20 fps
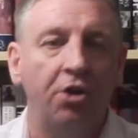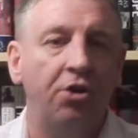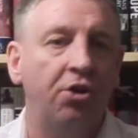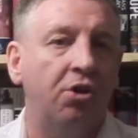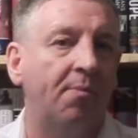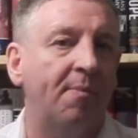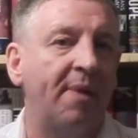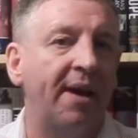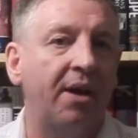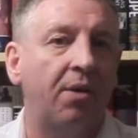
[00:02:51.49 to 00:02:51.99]

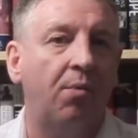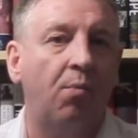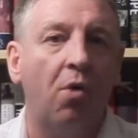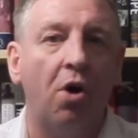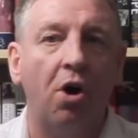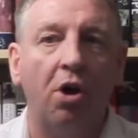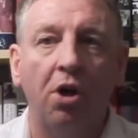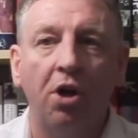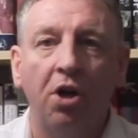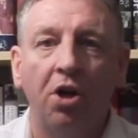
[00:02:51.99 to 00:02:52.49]
no matter
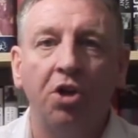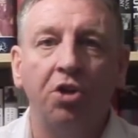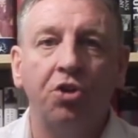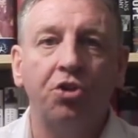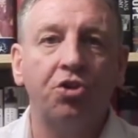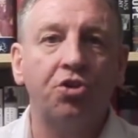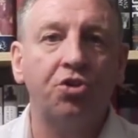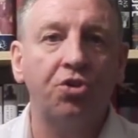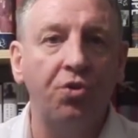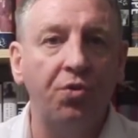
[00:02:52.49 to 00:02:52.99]
what
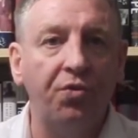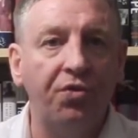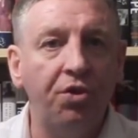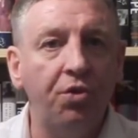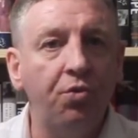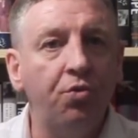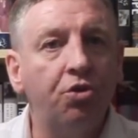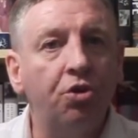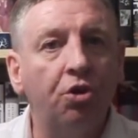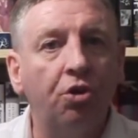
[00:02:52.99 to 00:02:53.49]
truth
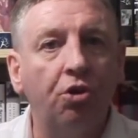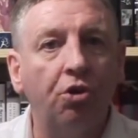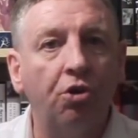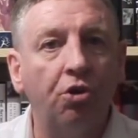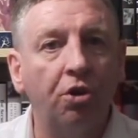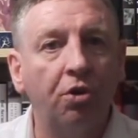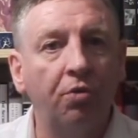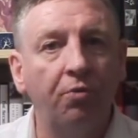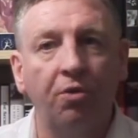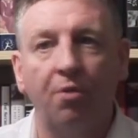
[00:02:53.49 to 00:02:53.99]
you
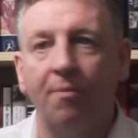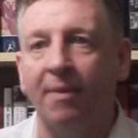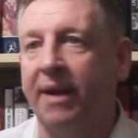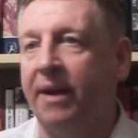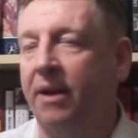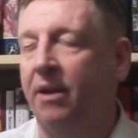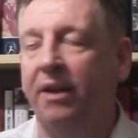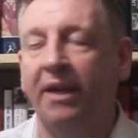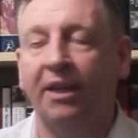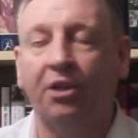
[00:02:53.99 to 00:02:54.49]
talk, no
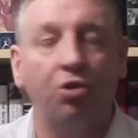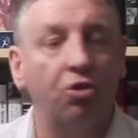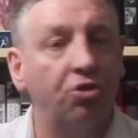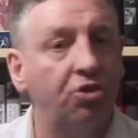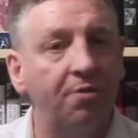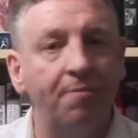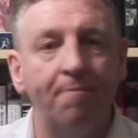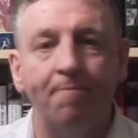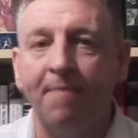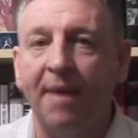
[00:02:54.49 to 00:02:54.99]
matter, it
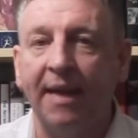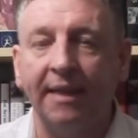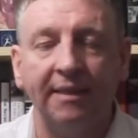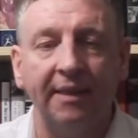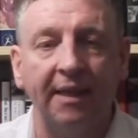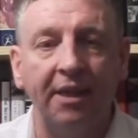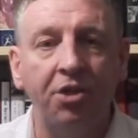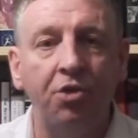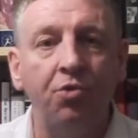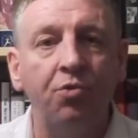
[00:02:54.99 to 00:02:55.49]
doesn't
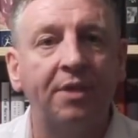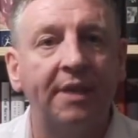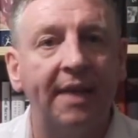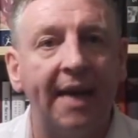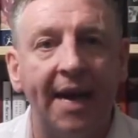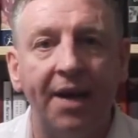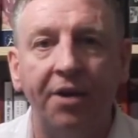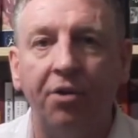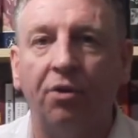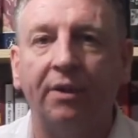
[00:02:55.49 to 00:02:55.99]
matter, you
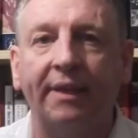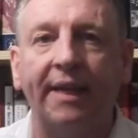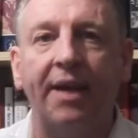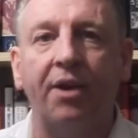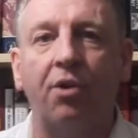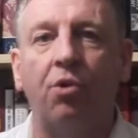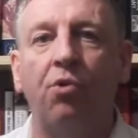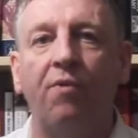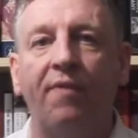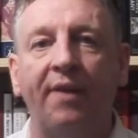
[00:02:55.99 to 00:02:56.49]
cannot
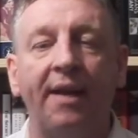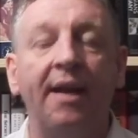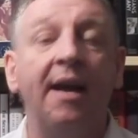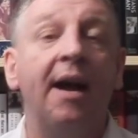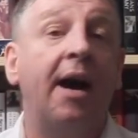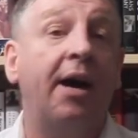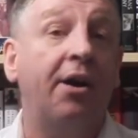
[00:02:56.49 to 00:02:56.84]
get over it.